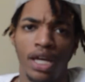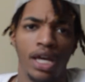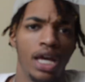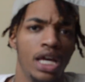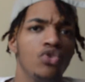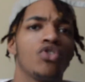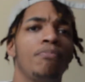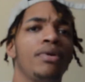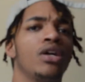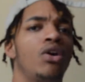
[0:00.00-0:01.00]
And you
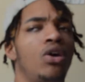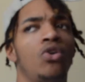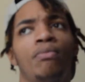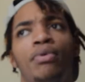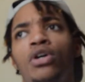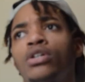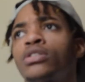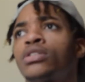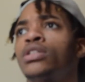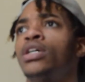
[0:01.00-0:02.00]
can be your own
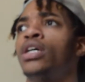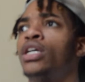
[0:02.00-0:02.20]
boss.